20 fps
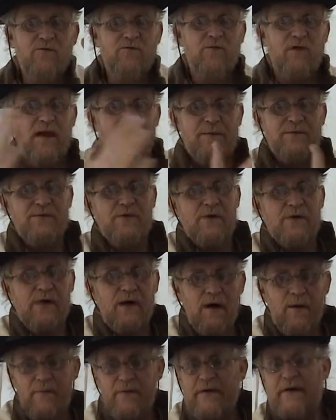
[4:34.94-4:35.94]
flaps to
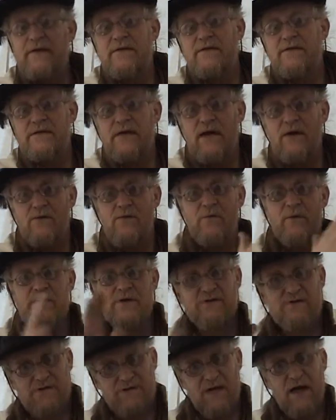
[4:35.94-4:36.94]
accommodate the
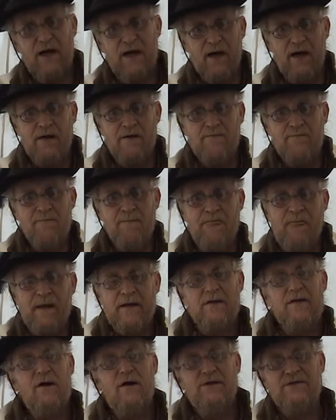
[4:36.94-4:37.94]
downwind side, and
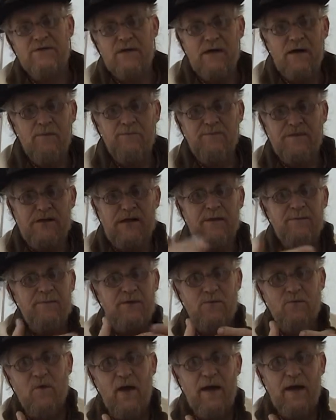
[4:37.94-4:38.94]
it also helped to keep
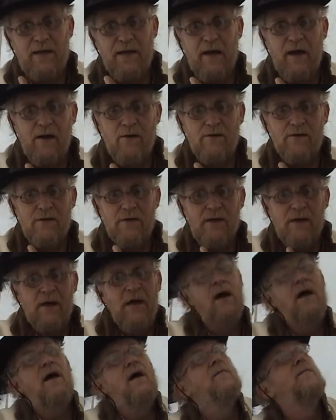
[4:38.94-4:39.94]
the rain out.
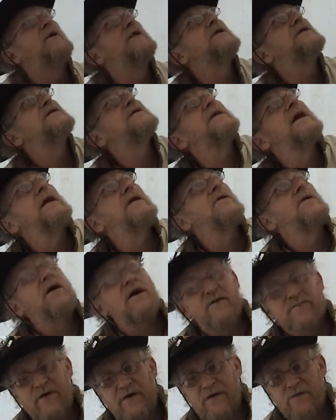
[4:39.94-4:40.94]
But the center
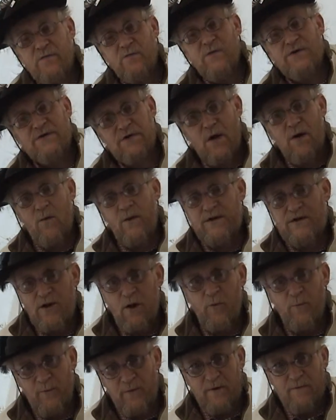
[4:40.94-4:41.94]
of it was always
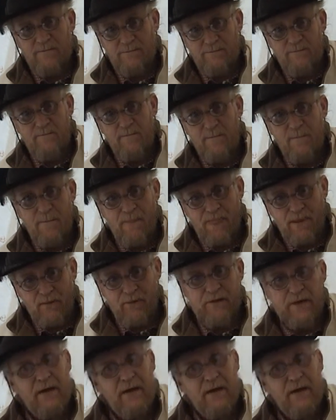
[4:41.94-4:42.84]
open. Okay?